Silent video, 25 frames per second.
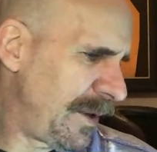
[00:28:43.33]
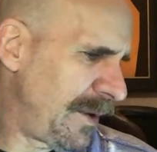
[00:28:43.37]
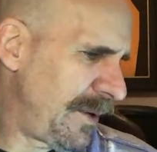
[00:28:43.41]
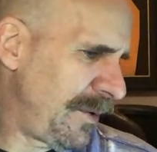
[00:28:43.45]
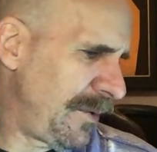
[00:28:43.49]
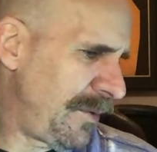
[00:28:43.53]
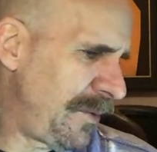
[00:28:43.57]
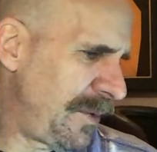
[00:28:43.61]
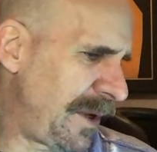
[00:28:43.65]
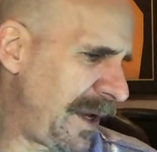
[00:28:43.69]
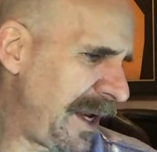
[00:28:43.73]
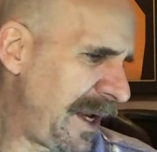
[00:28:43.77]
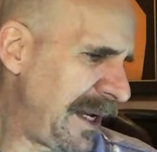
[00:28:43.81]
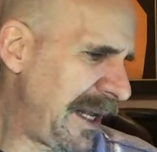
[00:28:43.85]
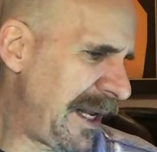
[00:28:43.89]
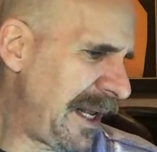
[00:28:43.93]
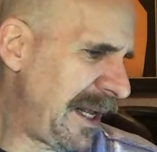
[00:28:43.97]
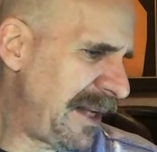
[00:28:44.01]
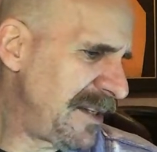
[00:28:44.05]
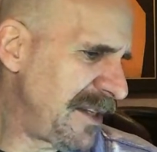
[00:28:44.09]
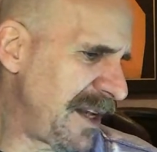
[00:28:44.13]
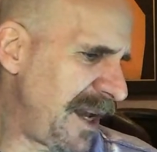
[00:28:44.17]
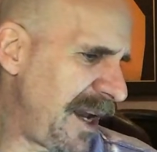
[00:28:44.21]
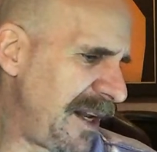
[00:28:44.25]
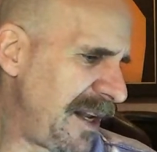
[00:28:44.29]
When I get
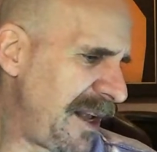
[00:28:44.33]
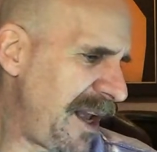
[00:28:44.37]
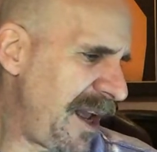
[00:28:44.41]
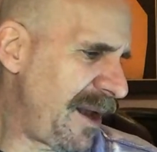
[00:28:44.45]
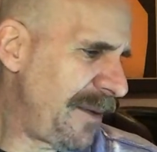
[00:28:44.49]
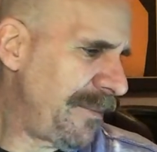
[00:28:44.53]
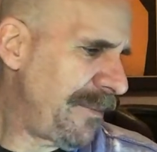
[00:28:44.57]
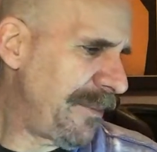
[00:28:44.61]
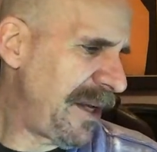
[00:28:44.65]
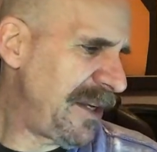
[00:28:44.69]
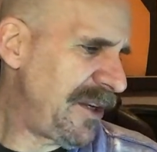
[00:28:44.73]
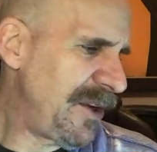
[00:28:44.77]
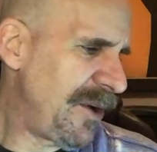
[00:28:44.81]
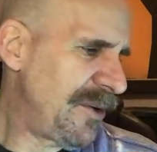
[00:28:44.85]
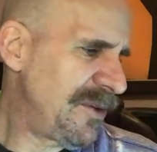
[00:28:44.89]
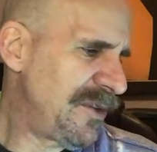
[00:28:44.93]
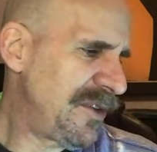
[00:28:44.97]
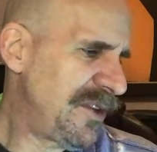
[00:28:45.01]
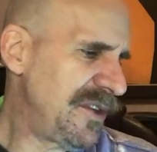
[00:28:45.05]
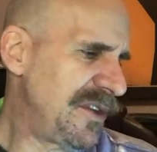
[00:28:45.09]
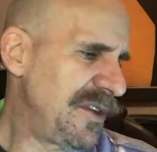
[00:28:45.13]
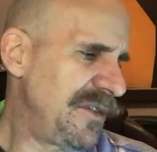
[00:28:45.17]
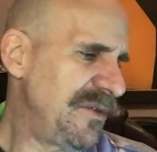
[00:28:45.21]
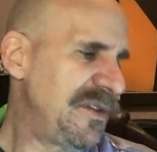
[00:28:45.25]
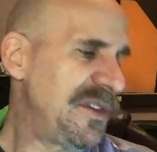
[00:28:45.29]
anxiety, I up my
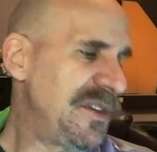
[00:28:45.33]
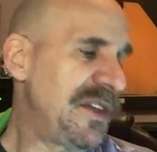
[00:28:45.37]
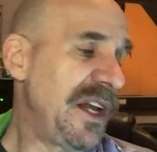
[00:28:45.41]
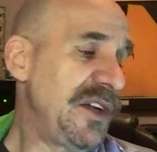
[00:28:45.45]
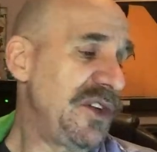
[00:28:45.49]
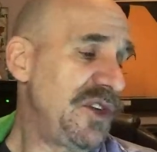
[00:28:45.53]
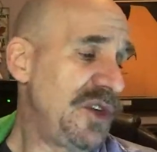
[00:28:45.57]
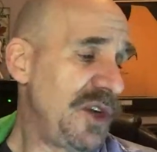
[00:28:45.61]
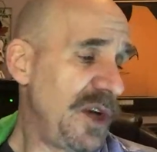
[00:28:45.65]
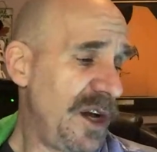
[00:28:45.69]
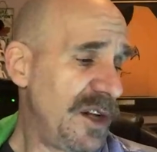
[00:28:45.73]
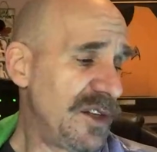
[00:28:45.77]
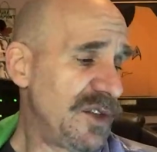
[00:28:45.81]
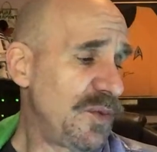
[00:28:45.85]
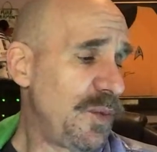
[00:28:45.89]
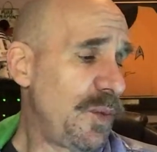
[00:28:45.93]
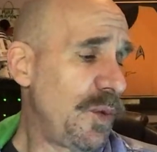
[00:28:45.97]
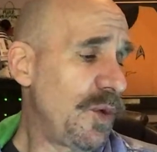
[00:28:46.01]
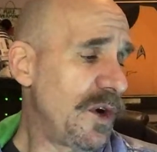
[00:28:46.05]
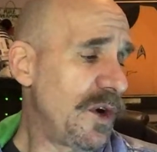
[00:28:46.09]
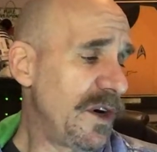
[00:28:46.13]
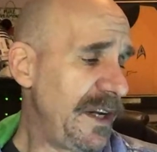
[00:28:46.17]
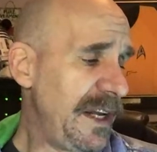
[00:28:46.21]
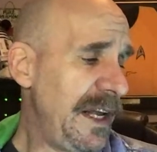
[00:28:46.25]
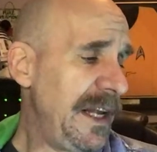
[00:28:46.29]
dosage of Saint John's
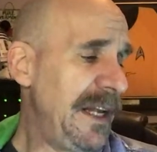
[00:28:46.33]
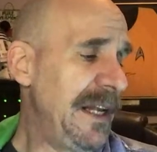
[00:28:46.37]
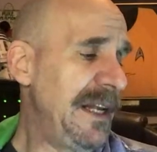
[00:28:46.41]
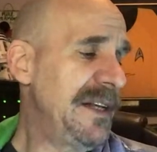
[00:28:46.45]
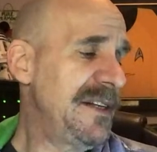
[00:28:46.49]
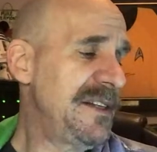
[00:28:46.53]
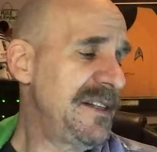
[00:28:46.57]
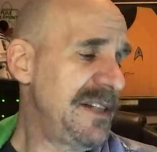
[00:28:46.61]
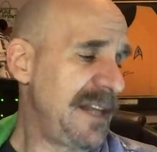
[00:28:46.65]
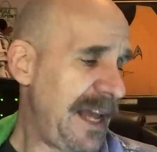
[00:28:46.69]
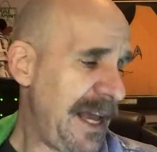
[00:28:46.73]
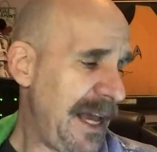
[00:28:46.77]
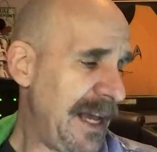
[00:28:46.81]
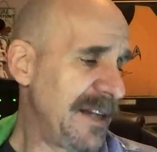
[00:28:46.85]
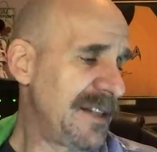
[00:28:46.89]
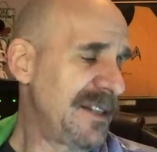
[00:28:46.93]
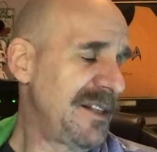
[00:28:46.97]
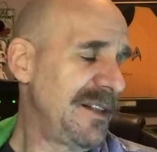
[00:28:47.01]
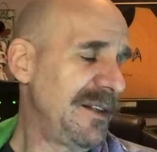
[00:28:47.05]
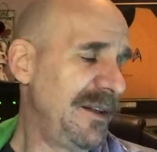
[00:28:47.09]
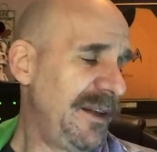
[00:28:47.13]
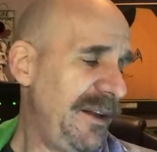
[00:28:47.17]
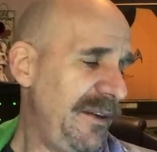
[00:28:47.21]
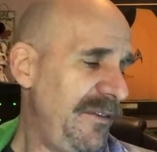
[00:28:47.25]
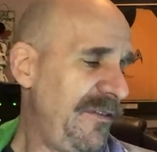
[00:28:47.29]
wort. It is
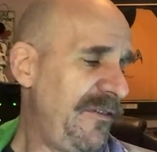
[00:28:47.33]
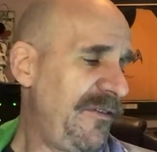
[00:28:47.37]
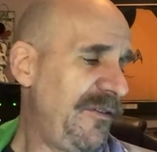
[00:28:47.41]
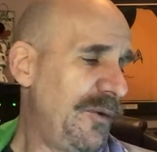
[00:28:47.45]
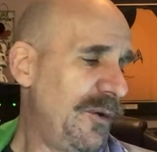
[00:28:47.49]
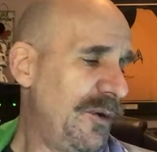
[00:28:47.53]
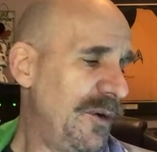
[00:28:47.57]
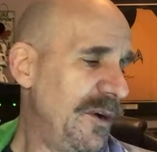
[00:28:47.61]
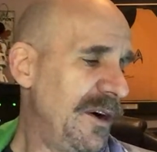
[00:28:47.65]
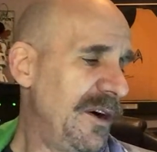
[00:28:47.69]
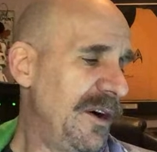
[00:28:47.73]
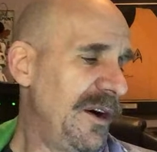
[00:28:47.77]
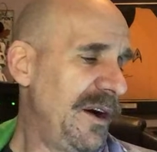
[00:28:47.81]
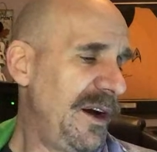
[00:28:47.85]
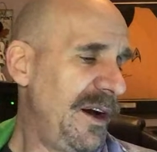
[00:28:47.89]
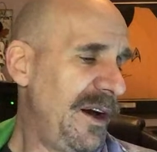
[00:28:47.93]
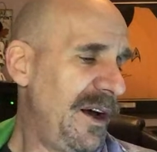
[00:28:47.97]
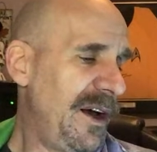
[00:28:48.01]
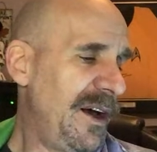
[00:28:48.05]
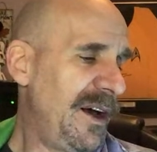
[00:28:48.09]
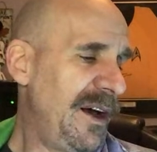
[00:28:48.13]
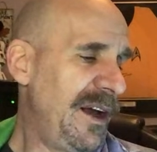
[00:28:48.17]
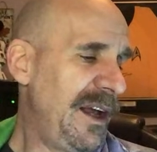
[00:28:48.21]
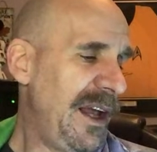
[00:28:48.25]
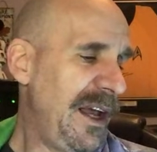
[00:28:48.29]
excellent for
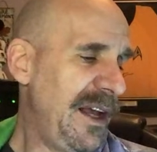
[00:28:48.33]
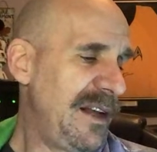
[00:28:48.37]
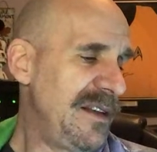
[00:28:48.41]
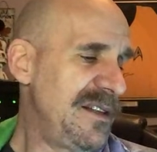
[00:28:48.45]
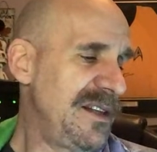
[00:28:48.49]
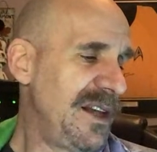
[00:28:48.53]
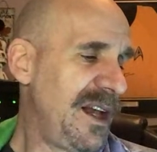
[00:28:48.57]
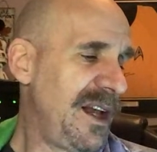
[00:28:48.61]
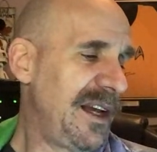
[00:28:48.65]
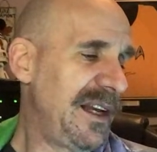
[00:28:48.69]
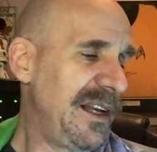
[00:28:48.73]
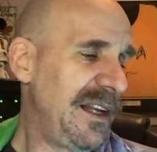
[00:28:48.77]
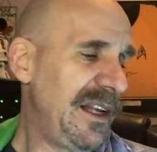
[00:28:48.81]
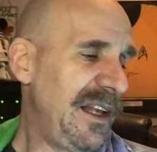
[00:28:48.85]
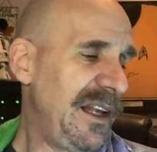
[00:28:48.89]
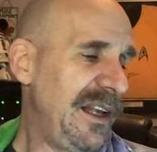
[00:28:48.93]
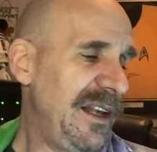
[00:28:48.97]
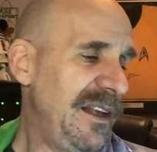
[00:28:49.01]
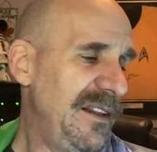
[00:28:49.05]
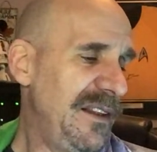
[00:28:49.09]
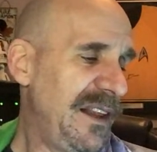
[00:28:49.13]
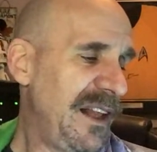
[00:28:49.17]
uh, anxiety.